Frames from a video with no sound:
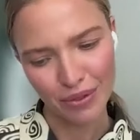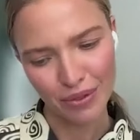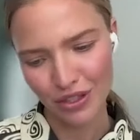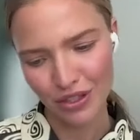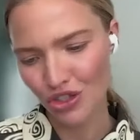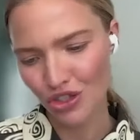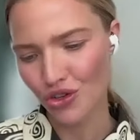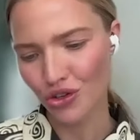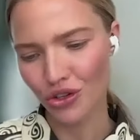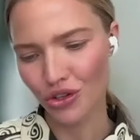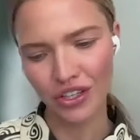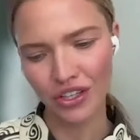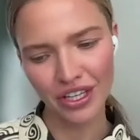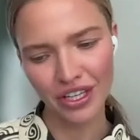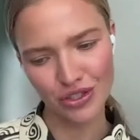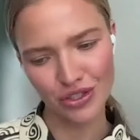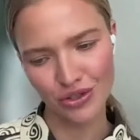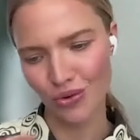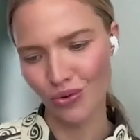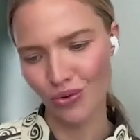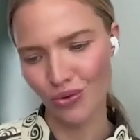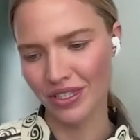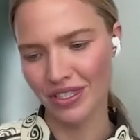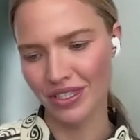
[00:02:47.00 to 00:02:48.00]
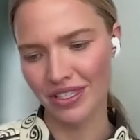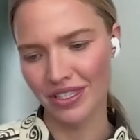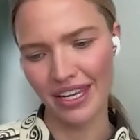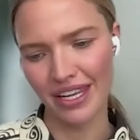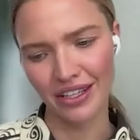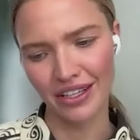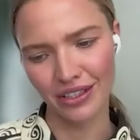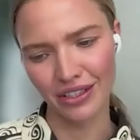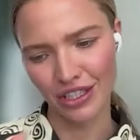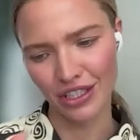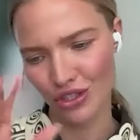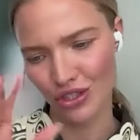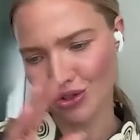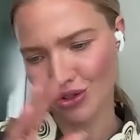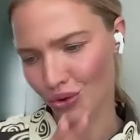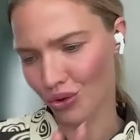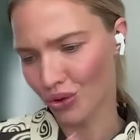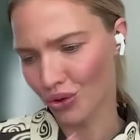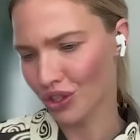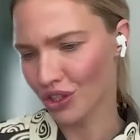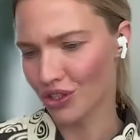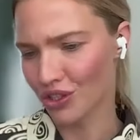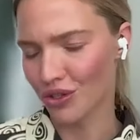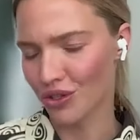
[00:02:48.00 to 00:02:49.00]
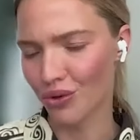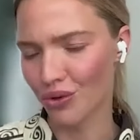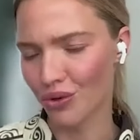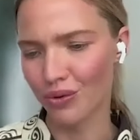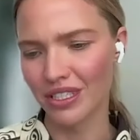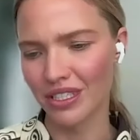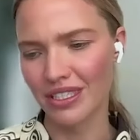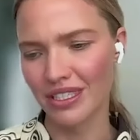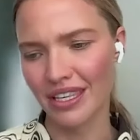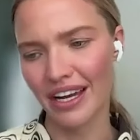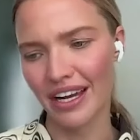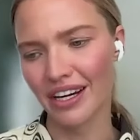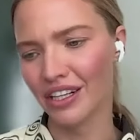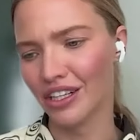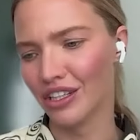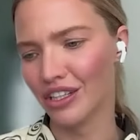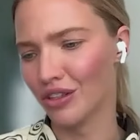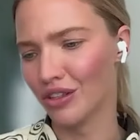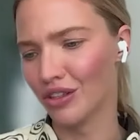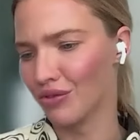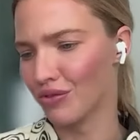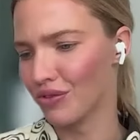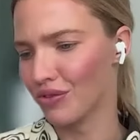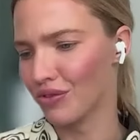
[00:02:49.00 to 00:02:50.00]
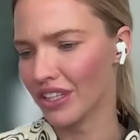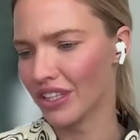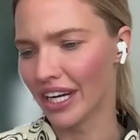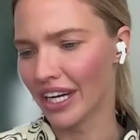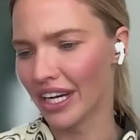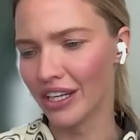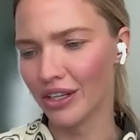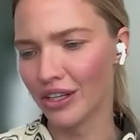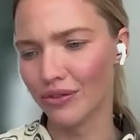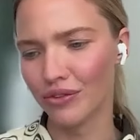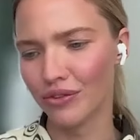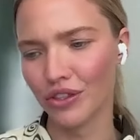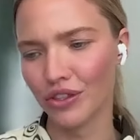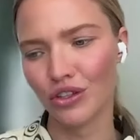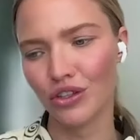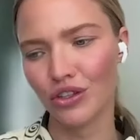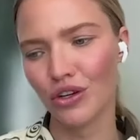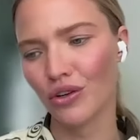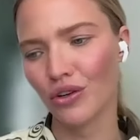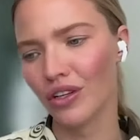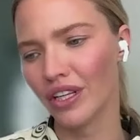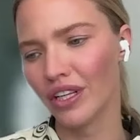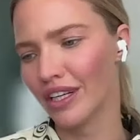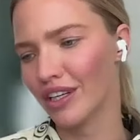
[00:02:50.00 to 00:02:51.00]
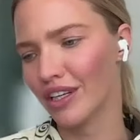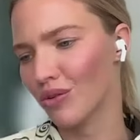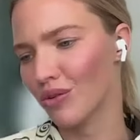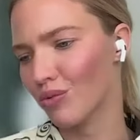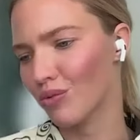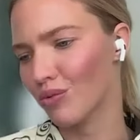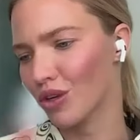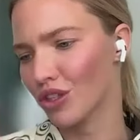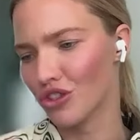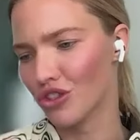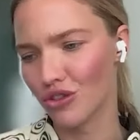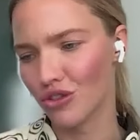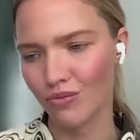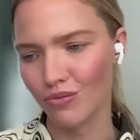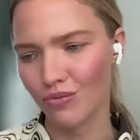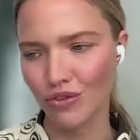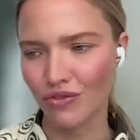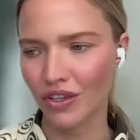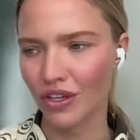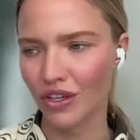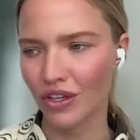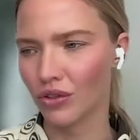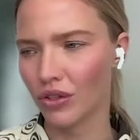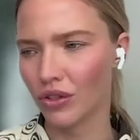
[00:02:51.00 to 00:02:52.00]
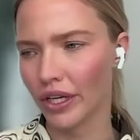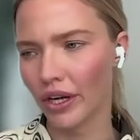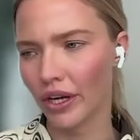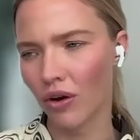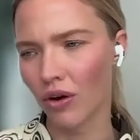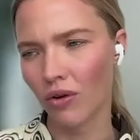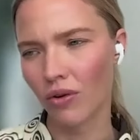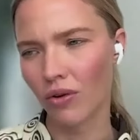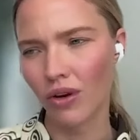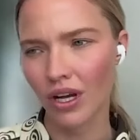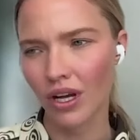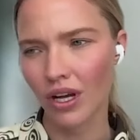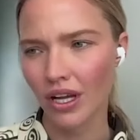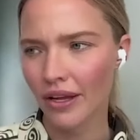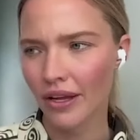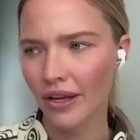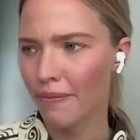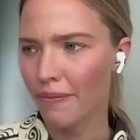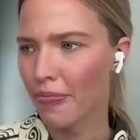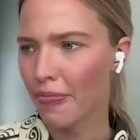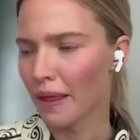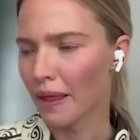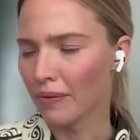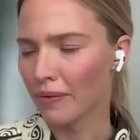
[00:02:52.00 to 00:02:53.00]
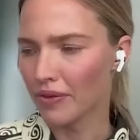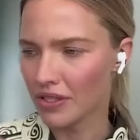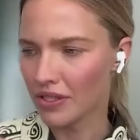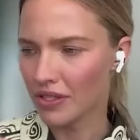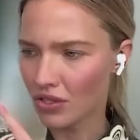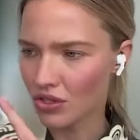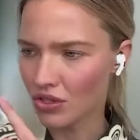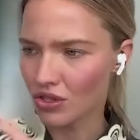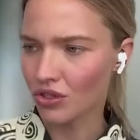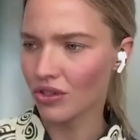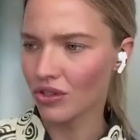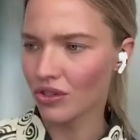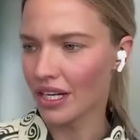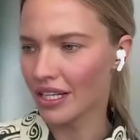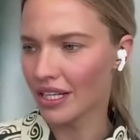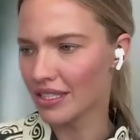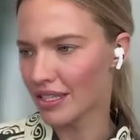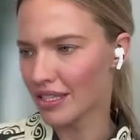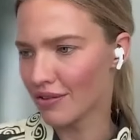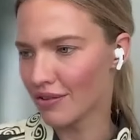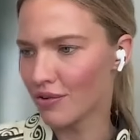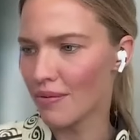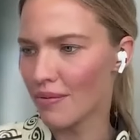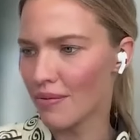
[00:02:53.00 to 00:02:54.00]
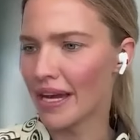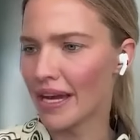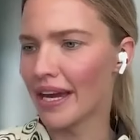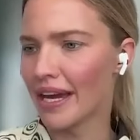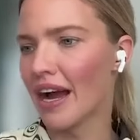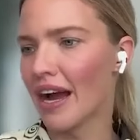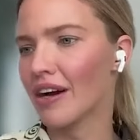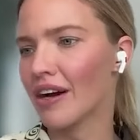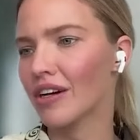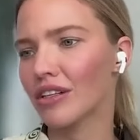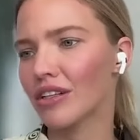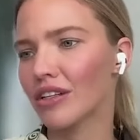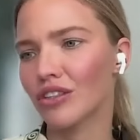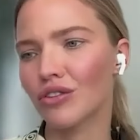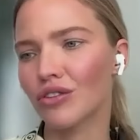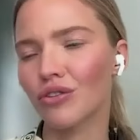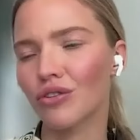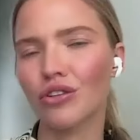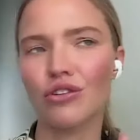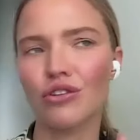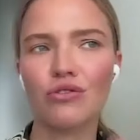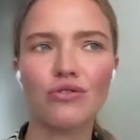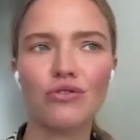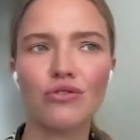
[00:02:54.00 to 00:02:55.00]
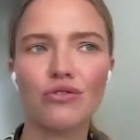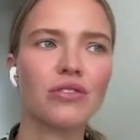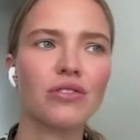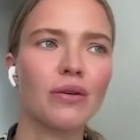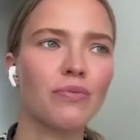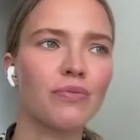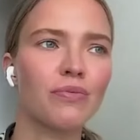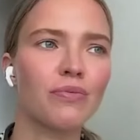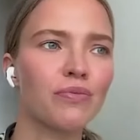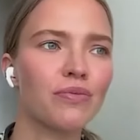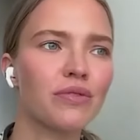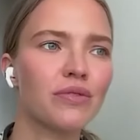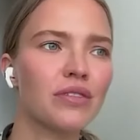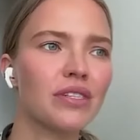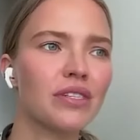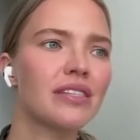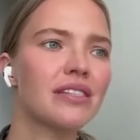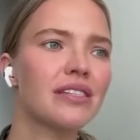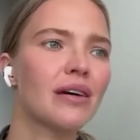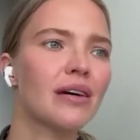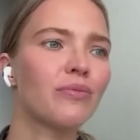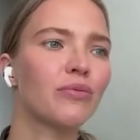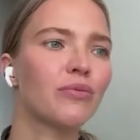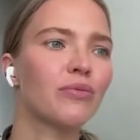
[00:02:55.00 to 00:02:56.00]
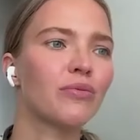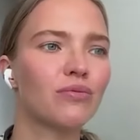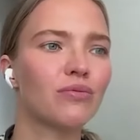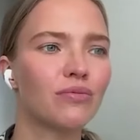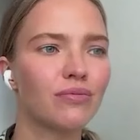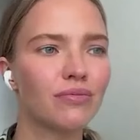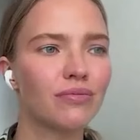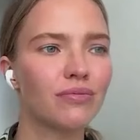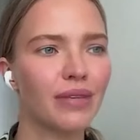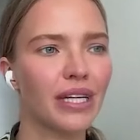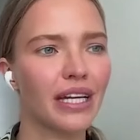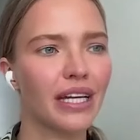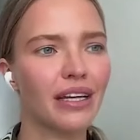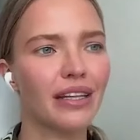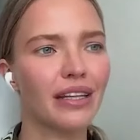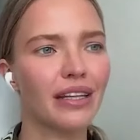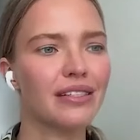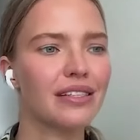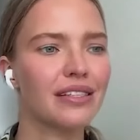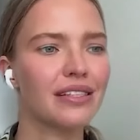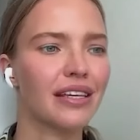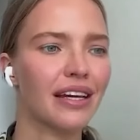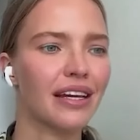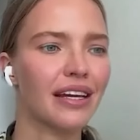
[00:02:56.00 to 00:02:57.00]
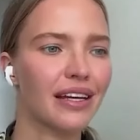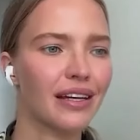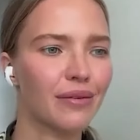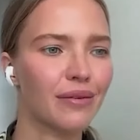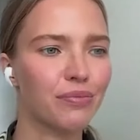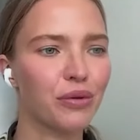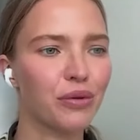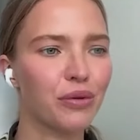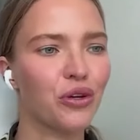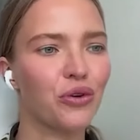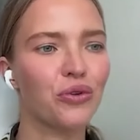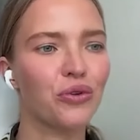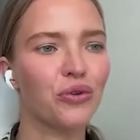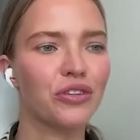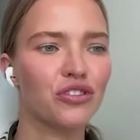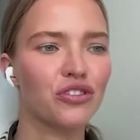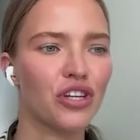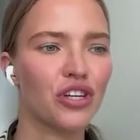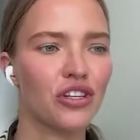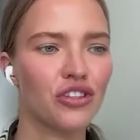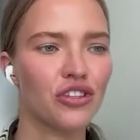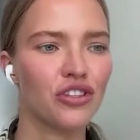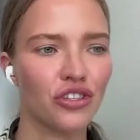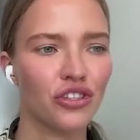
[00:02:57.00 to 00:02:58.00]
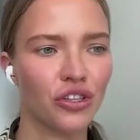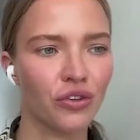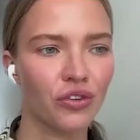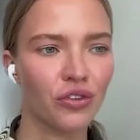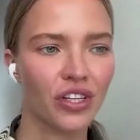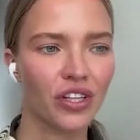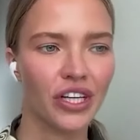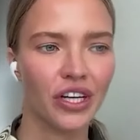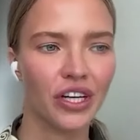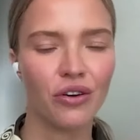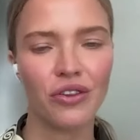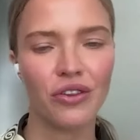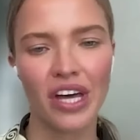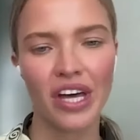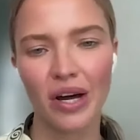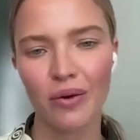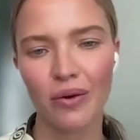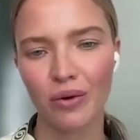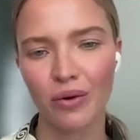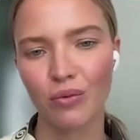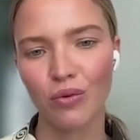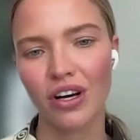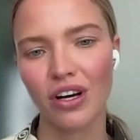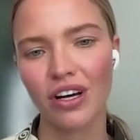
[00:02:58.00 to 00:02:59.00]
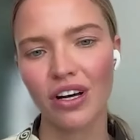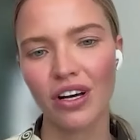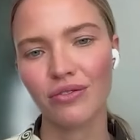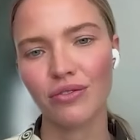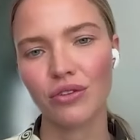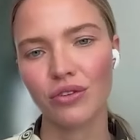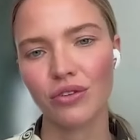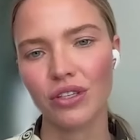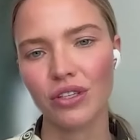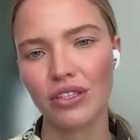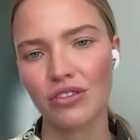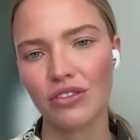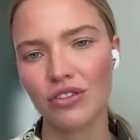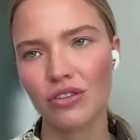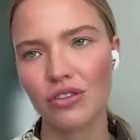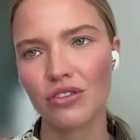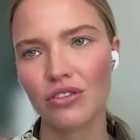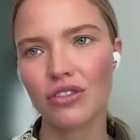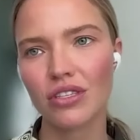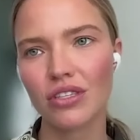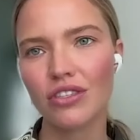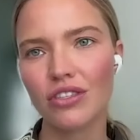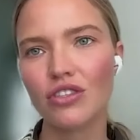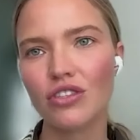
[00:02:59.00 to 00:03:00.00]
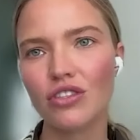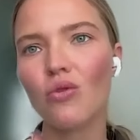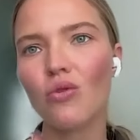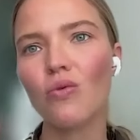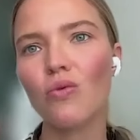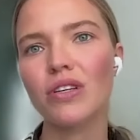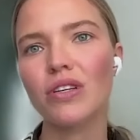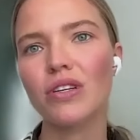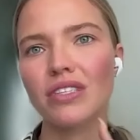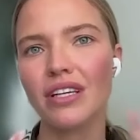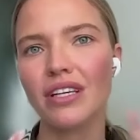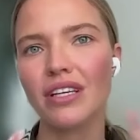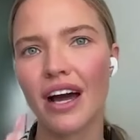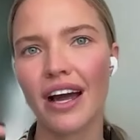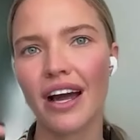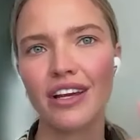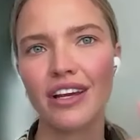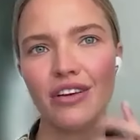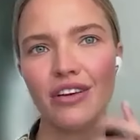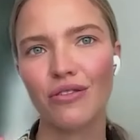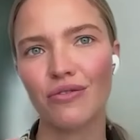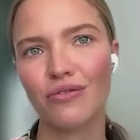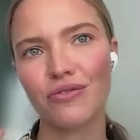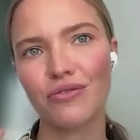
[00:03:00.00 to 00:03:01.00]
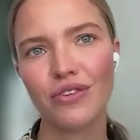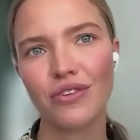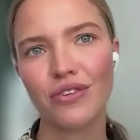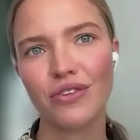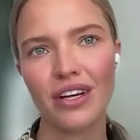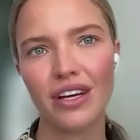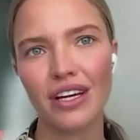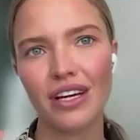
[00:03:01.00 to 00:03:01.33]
but the journey is always there the story is always there and you feel kind of and you know like you watch a movie and you're like oh this is a good idea for my character or you do some see someone making this like peculiar gesture and you're like oh that would work for louise so it's it's always kind of